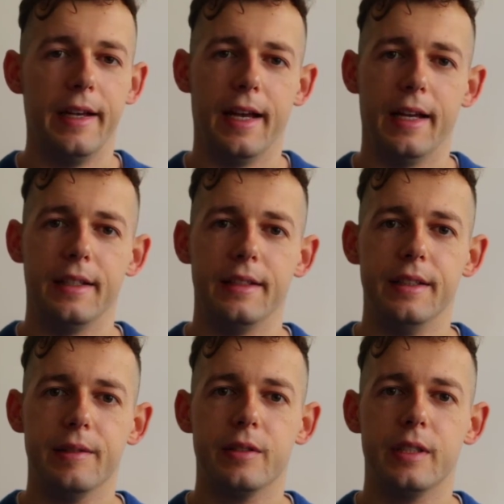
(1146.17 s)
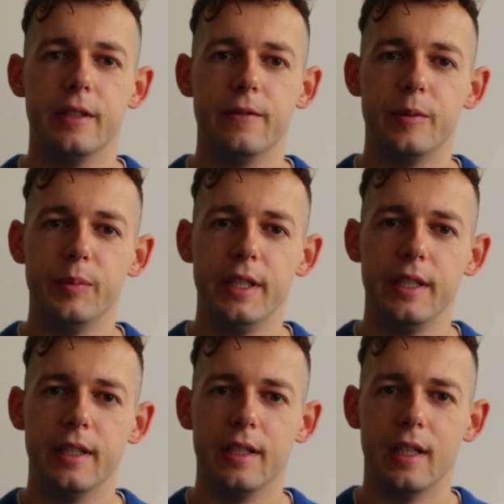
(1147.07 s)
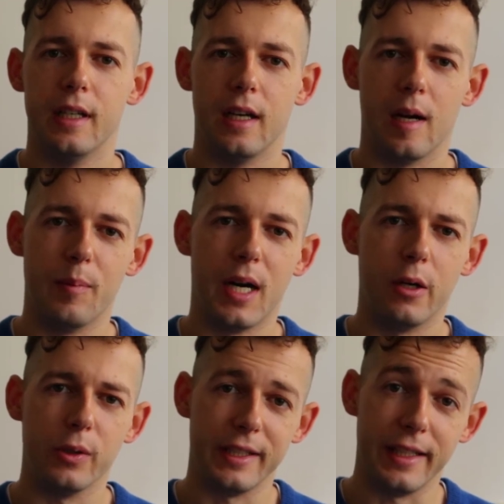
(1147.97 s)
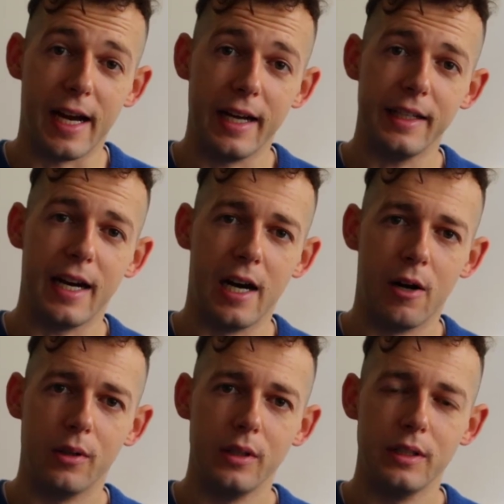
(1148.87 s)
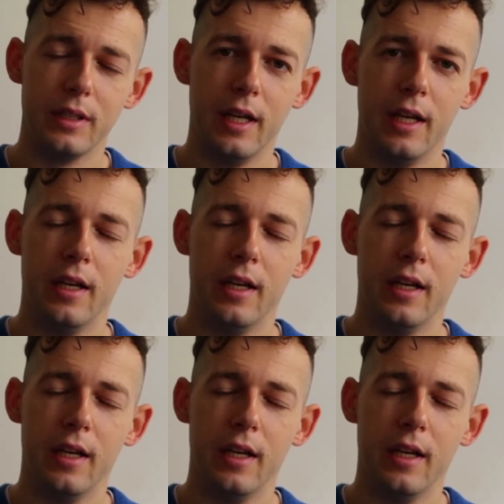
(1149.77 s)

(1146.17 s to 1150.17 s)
And this gives me about 9 hours